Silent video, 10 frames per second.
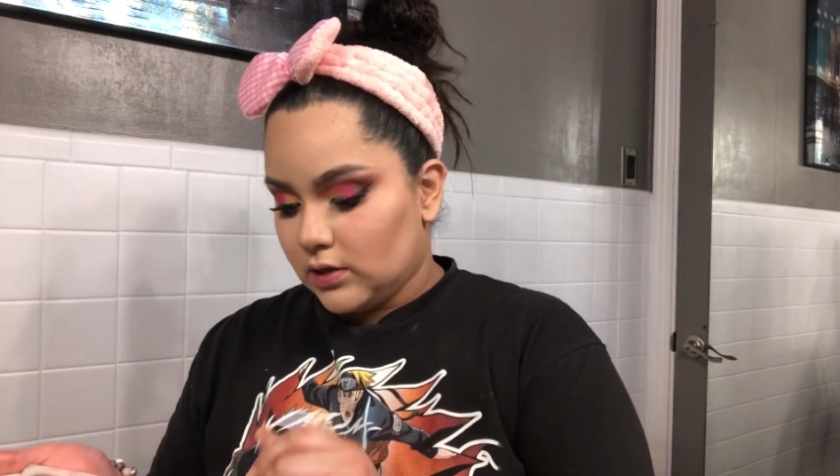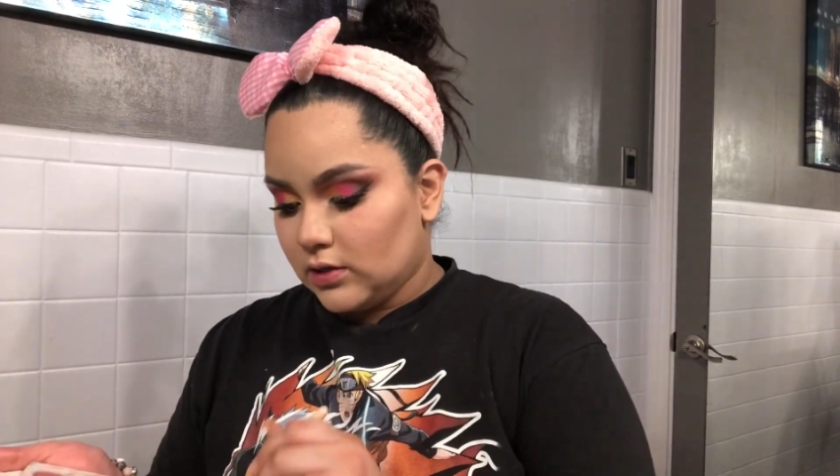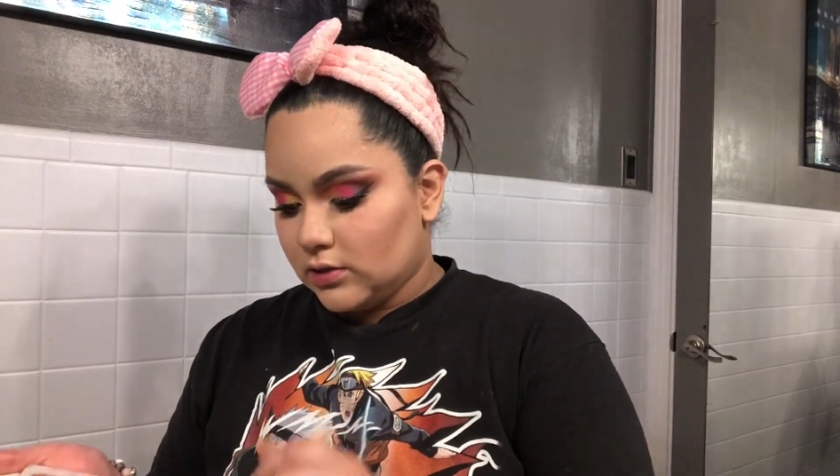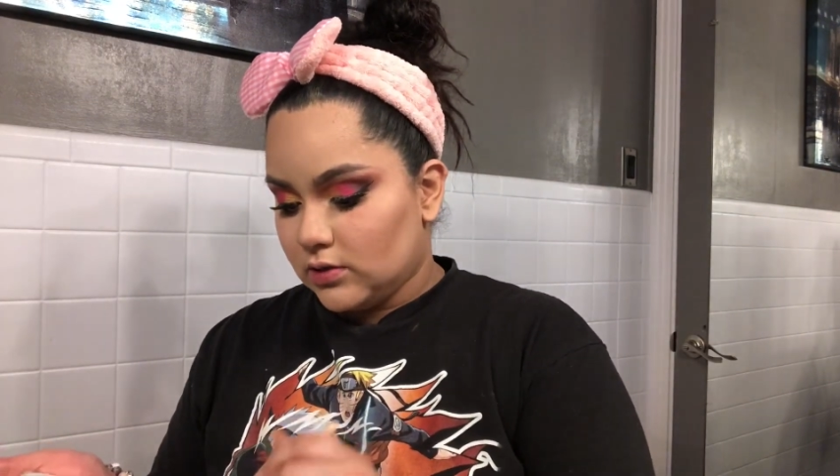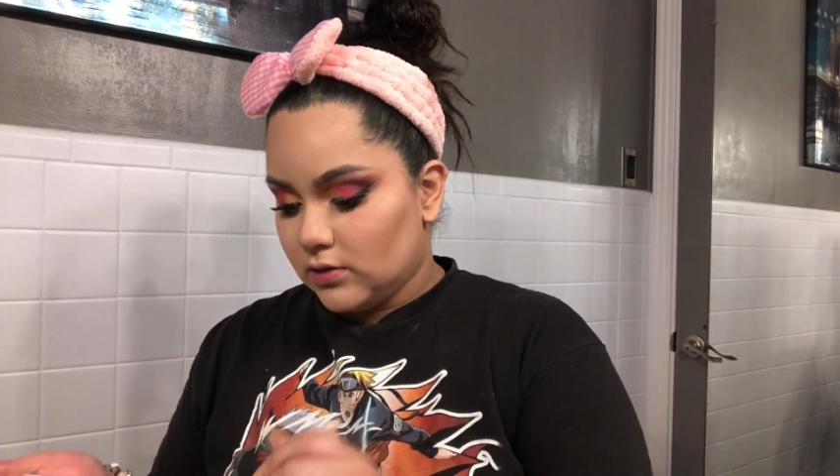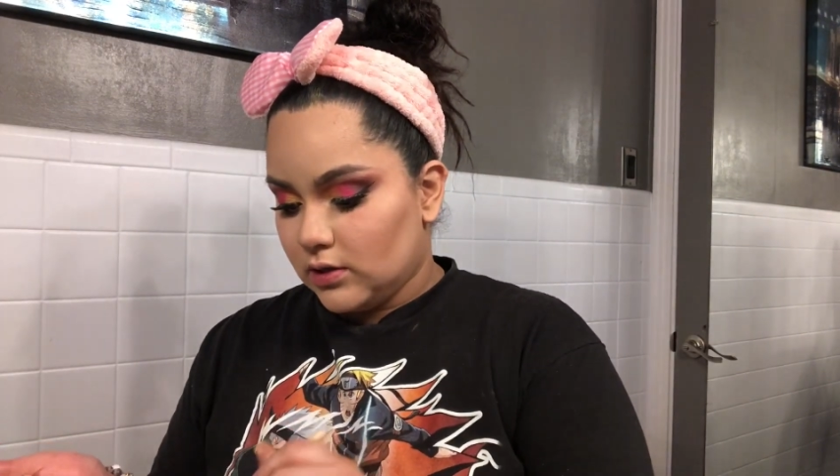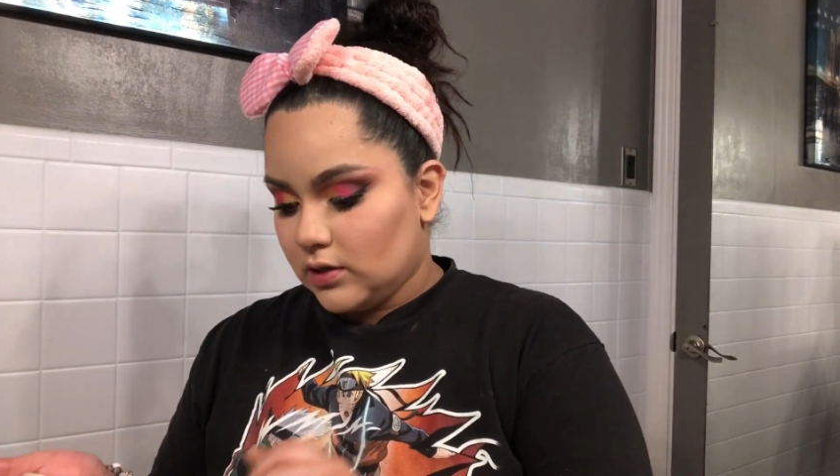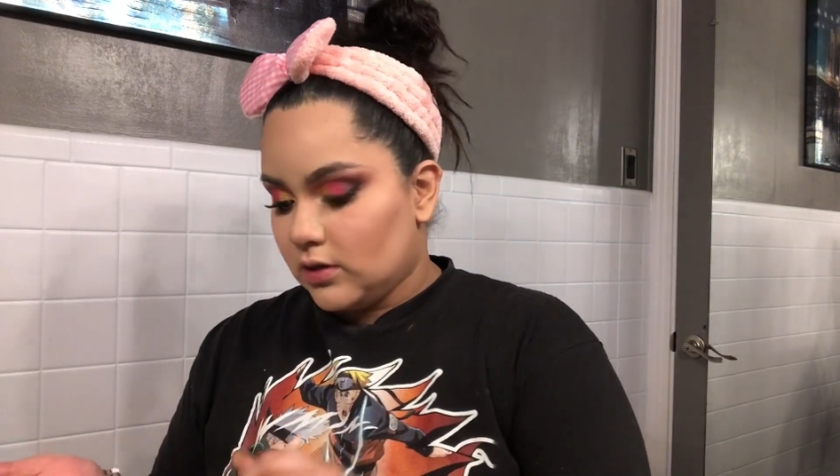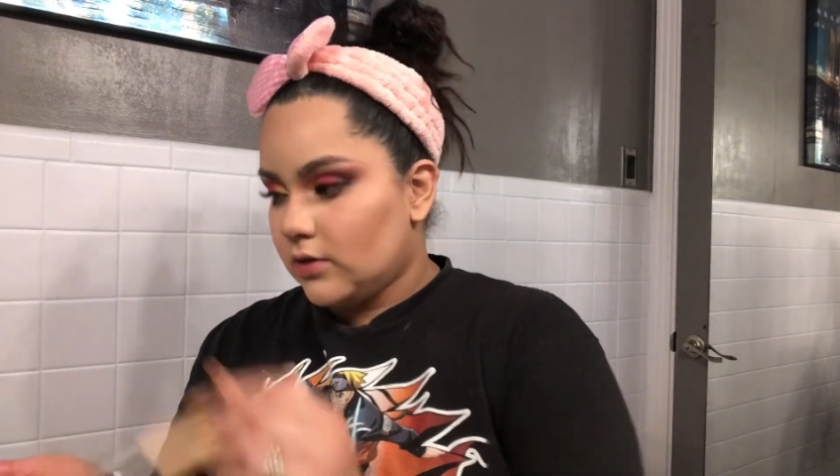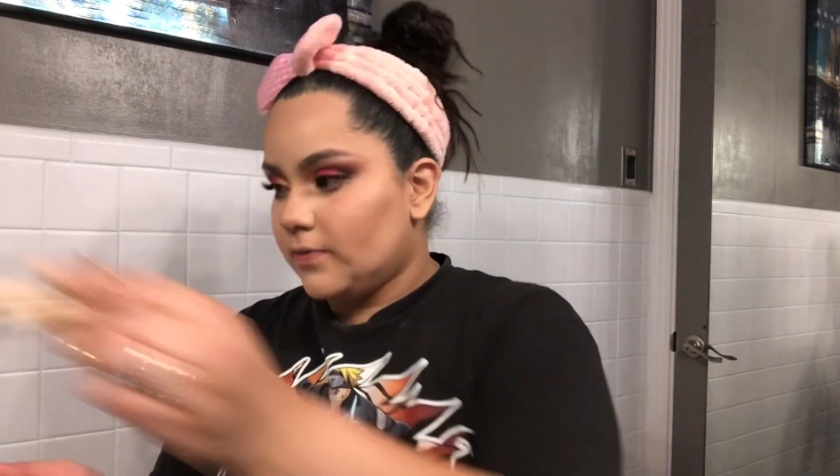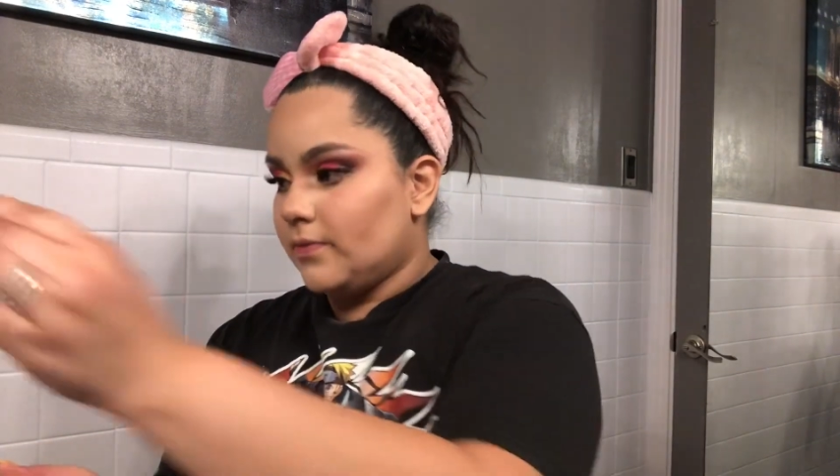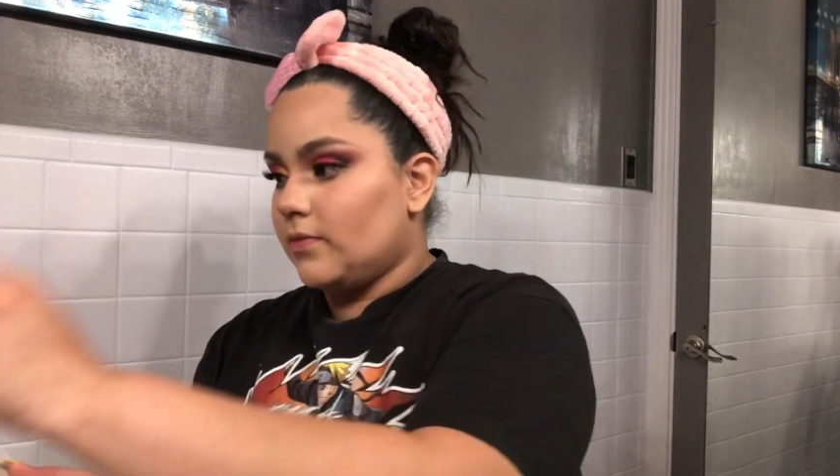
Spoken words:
get into it here.